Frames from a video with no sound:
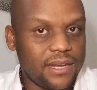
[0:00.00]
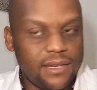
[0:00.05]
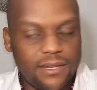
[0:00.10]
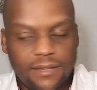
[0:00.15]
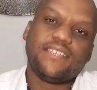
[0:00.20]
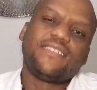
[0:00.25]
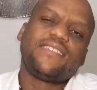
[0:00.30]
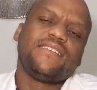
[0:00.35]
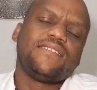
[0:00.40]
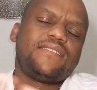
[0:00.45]

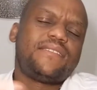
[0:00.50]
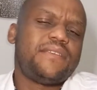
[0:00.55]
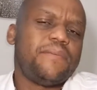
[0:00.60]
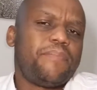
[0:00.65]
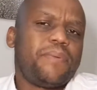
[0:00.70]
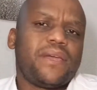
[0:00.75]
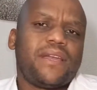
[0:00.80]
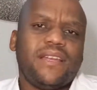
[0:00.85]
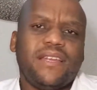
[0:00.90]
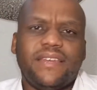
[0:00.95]
This is
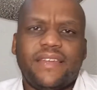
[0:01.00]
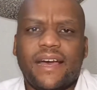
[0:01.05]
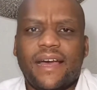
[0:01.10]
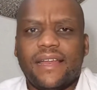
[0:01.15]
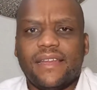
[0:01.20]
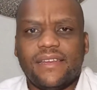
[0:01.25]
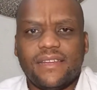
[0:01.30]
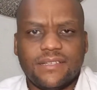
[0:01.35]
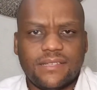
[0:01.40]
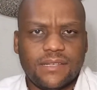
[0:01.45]
typically done
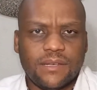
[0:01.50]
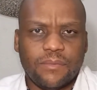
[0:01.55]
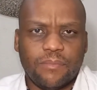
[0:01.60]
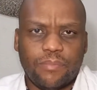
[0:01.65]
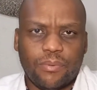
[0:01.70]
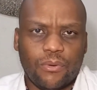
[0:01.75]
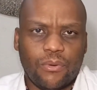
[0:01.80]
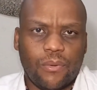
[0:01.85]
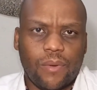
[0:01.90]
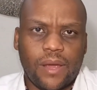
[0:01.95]
in a
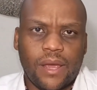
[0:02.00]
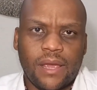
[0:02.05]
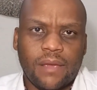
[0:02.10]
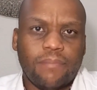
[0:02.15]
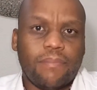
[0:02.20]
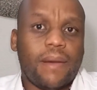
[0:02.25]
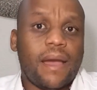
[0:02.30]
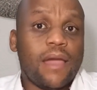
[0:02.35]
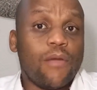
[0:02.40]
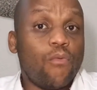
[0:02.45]
simple way
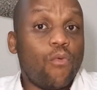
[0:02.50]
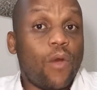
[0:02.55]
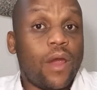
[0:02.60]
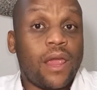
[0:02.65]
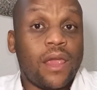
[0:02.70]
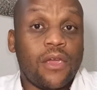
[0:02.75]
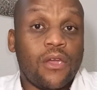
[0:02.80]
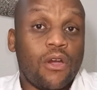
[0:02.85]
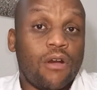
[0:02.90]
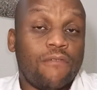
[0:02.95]
by
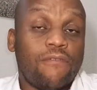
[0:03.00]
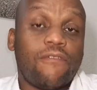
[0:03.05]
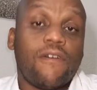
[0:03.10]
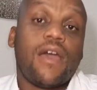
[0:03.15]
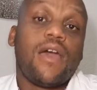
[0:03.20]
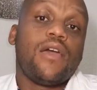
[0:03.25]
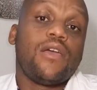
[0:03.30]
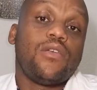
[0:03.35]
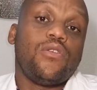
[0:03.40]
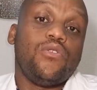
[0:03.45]
way of
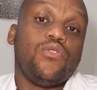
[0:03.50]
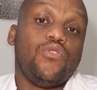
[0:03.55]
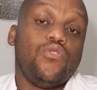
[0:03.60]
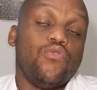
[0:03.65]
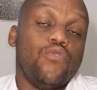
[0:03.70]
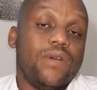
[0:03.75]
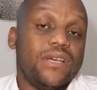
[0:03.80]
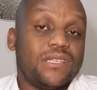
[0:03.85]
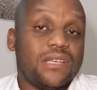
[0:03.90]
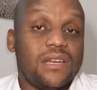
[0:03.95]

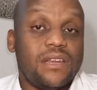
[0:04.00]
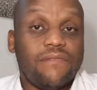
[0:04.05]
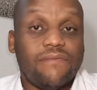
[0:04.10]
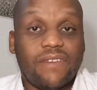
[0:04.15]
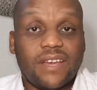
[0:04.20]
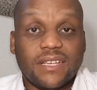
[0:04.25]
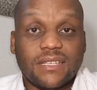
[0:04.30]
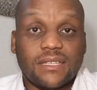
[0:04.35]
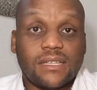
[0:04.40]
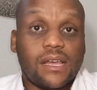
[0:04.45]
you as an
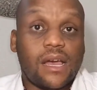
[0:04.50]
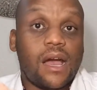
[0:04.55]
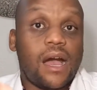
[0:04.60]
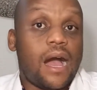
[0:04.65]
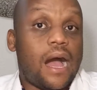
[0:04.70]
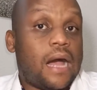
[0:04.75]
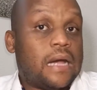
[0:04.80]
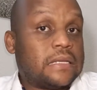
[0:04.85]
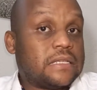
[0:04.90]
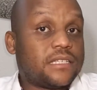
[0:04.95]
investor
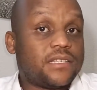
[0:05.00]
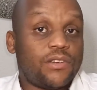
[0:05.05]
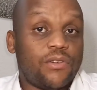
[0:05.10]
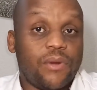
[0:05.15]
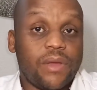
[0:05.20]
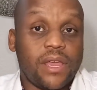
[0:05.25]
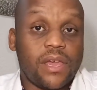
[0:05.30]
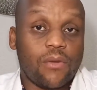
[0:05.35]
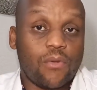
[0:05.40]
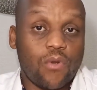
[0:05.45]

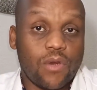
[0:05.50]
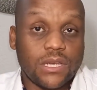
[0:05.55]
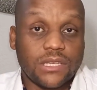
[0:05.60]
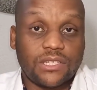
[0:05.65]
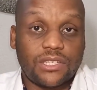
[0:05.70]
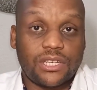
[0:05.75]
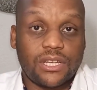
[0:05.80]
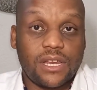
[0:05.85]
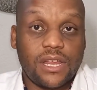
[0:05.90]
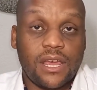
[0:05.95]
answering a
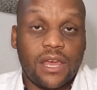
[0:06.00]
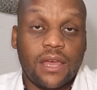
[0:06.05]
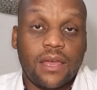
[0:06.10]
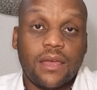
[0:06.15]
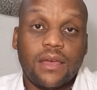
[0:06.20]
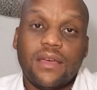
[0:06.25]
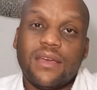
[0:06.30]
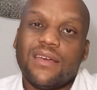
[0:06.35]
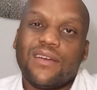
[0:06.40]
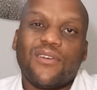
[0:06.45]
questionnaire
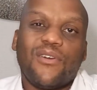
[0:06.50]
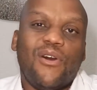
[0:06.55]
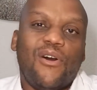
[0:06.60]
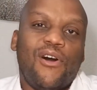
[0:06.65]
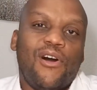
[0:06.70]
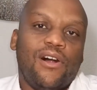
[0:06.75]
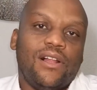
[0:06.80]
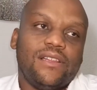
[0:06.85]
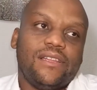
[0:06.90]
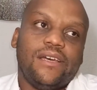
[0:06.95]

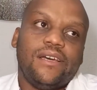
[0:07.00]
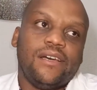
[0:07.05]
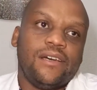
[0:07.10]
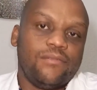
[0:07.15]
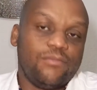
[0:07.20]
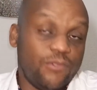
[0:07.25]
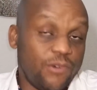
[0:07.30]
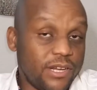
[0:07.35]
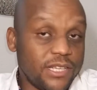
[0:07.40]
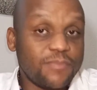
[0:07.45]
called the
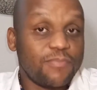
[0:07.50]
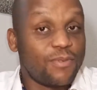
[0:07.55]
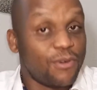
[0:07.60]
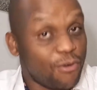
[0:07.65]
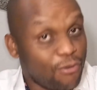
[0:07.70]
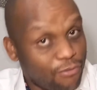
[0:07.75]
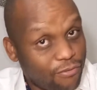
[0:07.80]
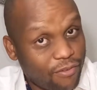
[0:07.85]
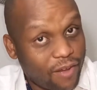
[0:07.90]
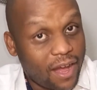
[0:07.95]
risk
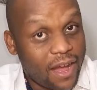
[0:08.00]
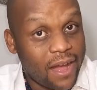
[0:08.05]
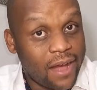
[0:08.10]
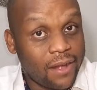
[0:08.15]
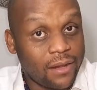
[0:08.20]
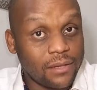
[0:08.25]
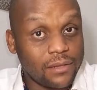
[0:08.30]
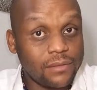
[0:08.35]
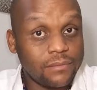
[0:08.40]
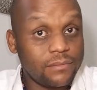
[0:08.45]

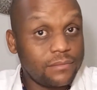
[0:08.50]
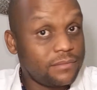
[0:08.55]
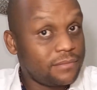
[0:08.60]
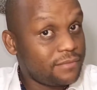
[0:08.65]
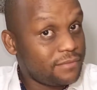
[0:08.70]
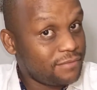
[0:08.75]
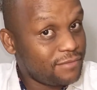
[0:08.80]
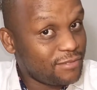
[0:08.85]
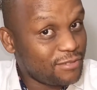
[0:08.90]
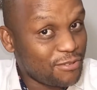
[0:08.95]
profile
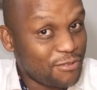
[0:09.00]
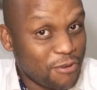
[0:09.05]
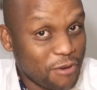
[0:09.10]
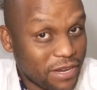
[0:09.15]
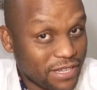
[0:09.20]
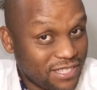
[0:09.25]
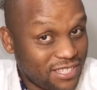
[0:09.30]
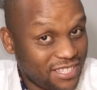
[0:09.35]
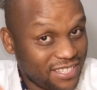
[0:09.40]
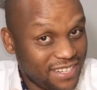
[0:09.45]

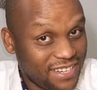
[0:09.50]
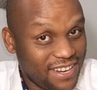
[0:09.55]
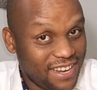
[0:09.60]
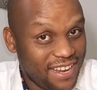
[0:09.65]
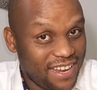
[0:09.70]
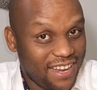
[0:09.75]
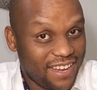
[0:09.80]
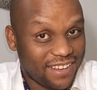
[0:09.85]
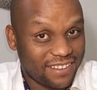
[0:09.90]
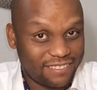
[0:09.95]

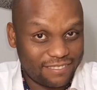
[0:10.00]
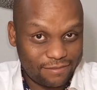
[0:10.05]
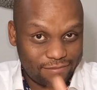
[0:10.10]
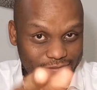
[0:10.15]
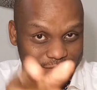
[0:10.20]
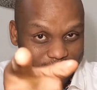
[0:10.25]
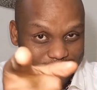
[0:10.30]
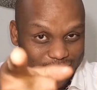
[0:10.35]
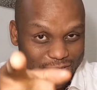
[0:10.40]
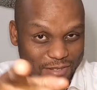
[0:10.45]
questionnaire.
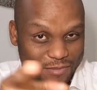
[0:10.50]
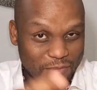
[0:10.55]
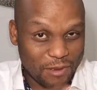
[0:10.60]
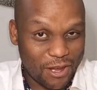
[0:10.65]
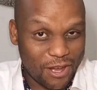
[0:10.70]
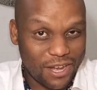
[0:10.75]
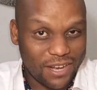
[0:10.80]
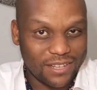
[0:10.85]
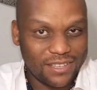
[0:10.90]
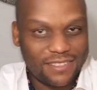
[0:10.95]
Smart.